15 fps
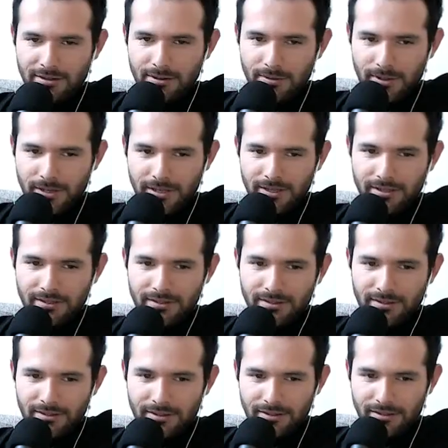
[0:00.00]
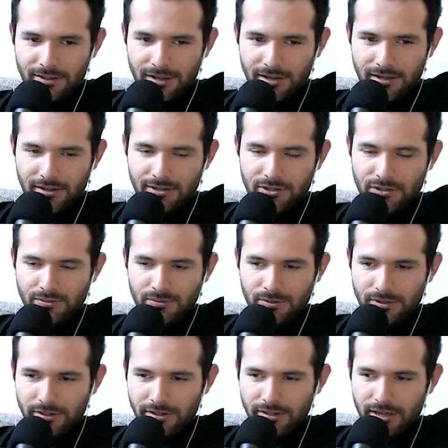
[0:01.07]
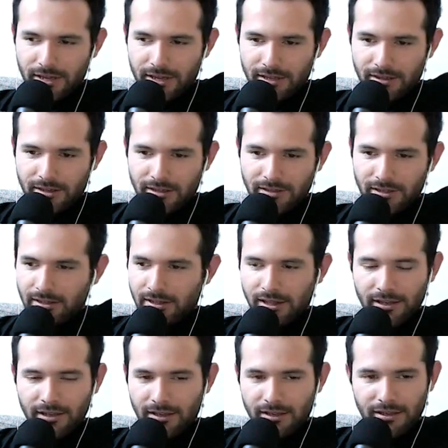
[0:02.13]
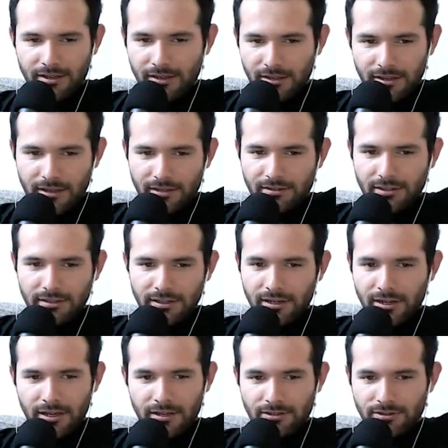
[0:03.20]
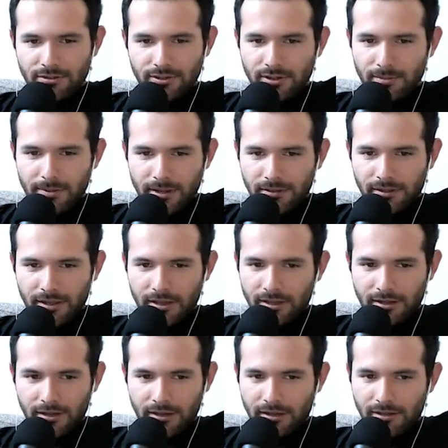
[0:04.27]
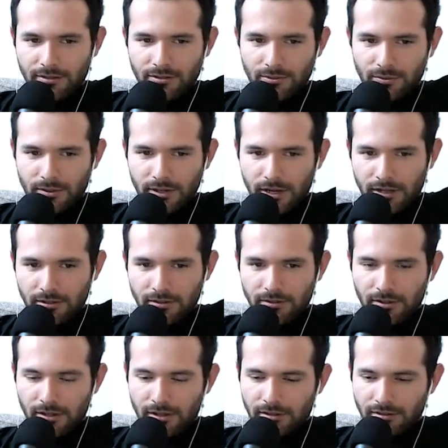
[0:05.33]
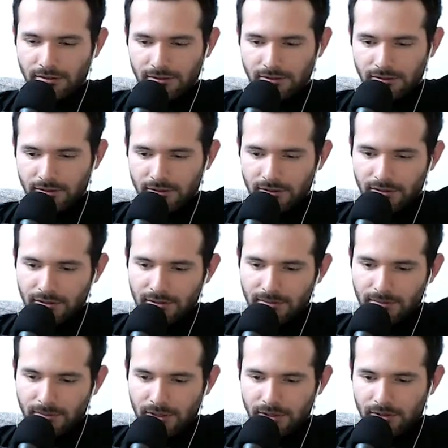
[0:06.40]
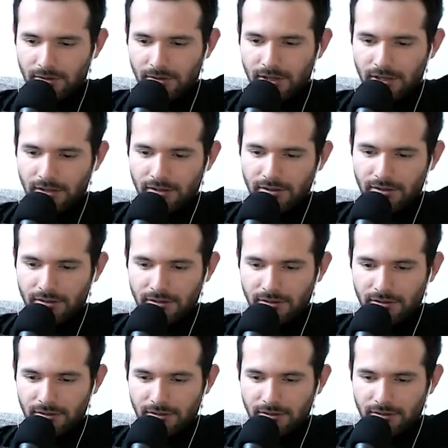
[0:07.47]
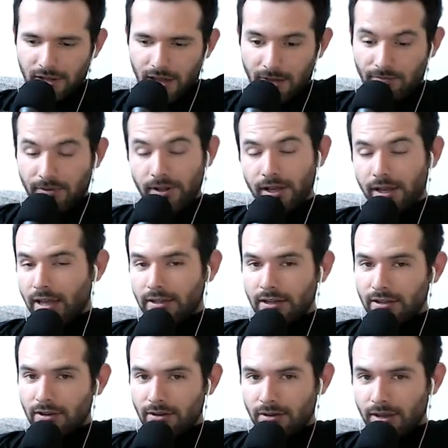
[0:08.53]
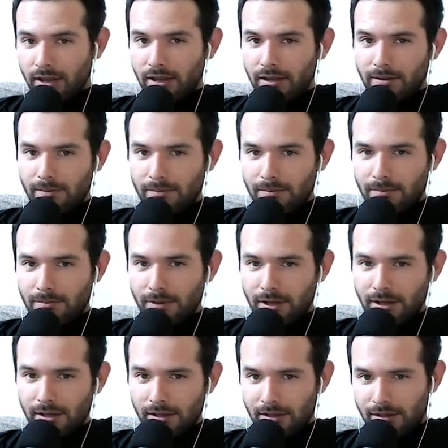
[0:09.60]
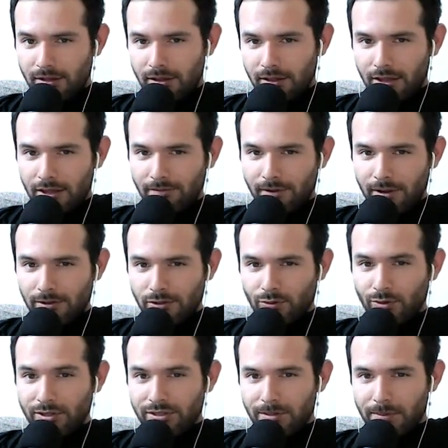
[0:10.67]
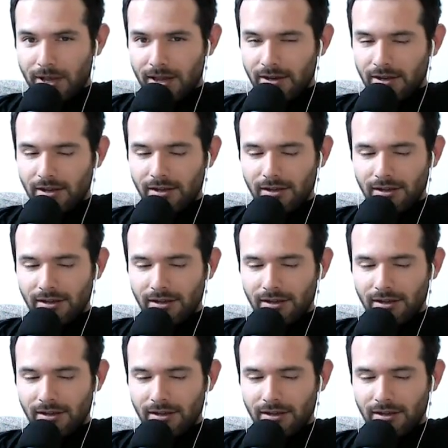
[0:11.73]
what? I could have sworn that they did a history about that, and I could have sworn I knew that. But you know what? I feel like I did know that, but if I was quizzed about it,